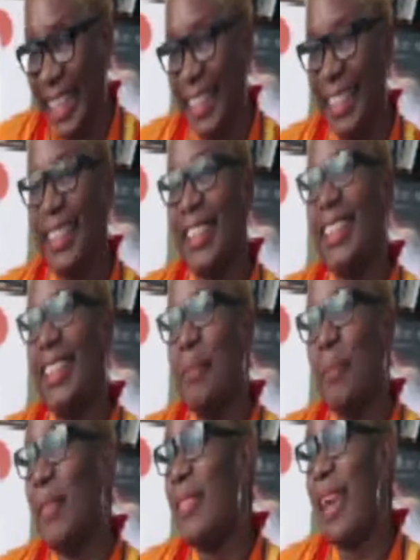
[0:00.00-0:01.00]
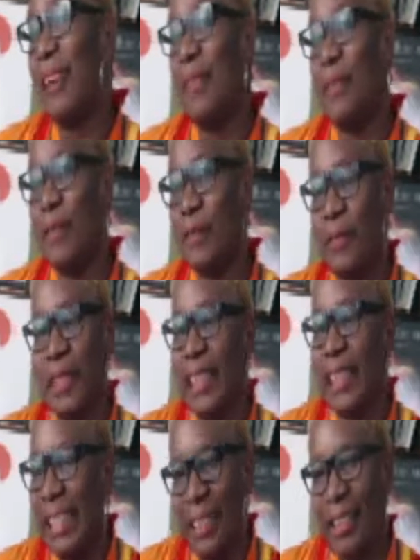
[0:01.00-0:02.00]
Mm-hmm. Be thankful for the little
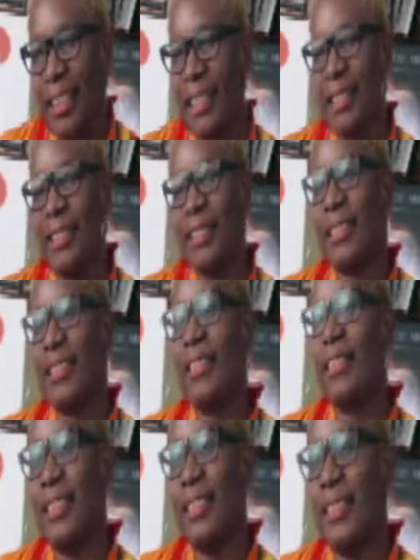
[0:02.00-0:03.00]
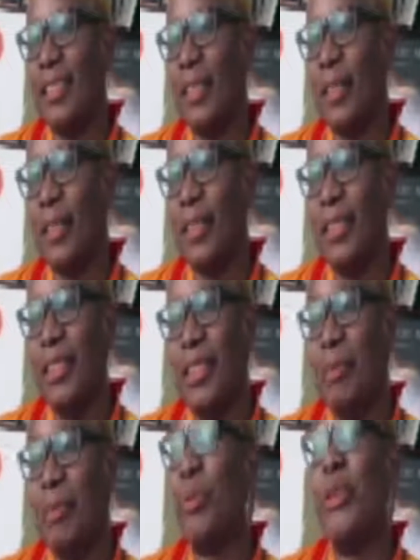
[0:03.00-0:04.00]
things. You know,
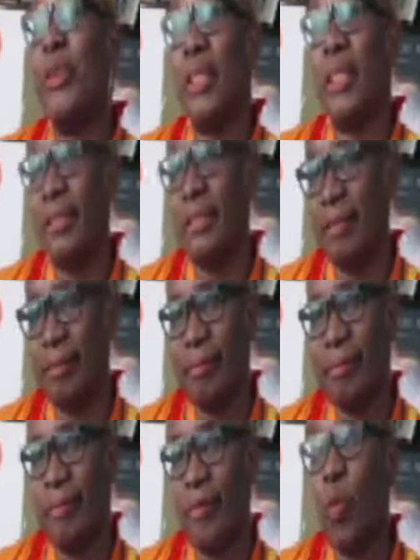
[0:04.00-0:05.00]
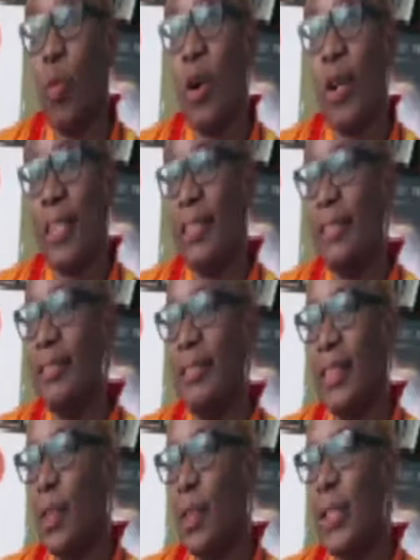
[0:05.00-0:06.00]
breathing, walking,
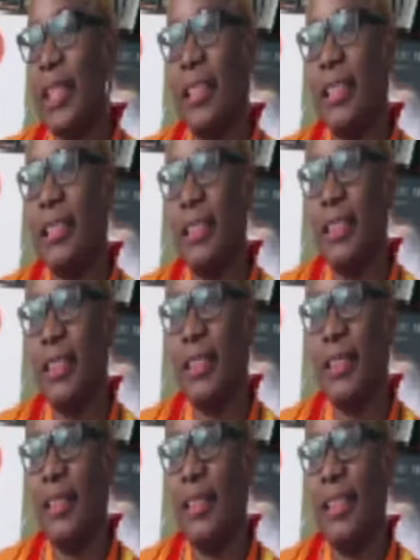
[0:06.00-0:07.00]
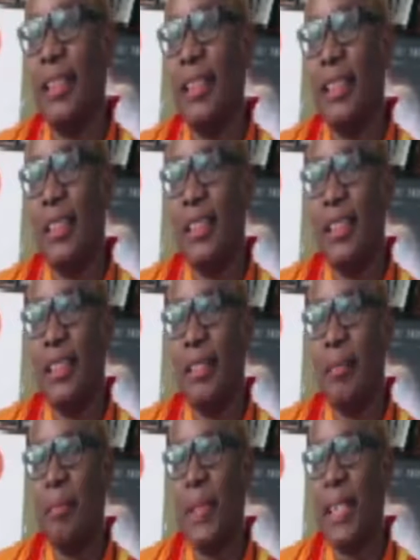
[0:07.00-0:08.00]
talking. You know,
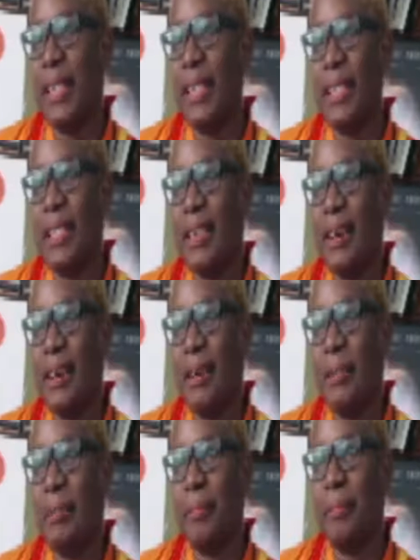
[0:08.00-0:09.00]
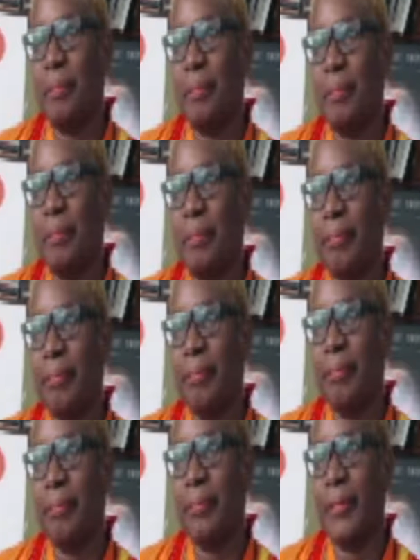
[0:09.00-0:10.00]
because um,
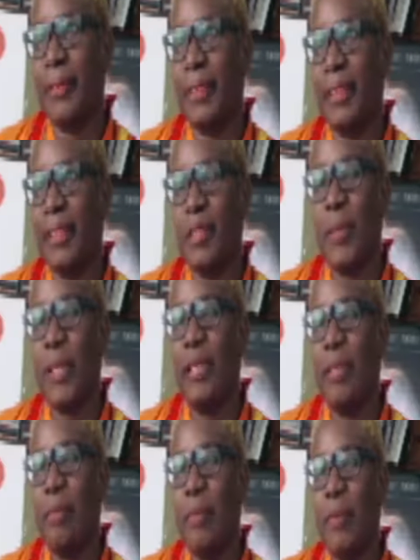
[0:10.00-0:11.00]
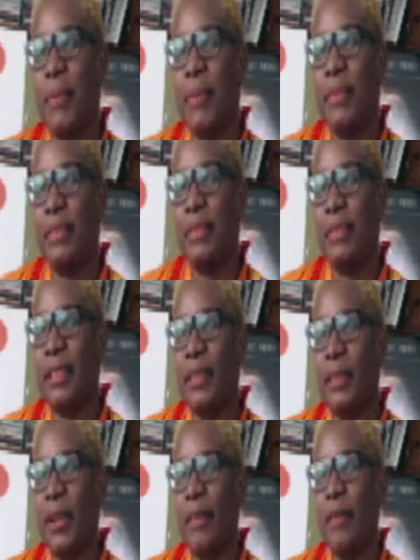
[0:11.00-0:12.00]
there's so many other people that don't
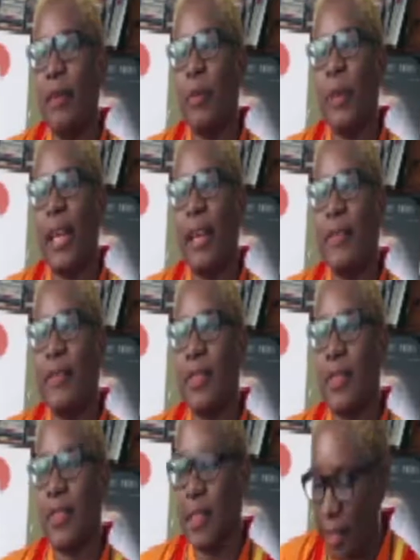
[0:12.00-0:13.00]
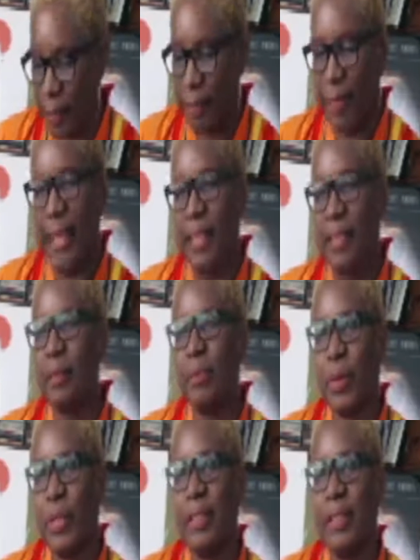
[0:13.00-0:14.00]
have what we have. So just give thanks and
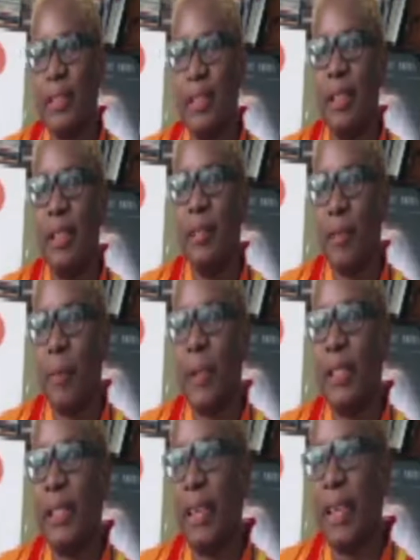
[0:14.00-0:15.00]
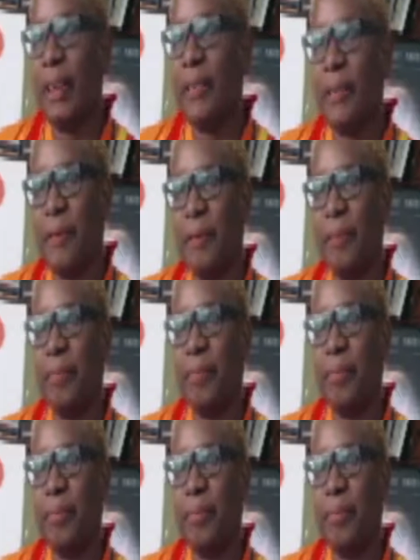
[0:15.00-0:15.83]
praises wow. for being alive. Wow.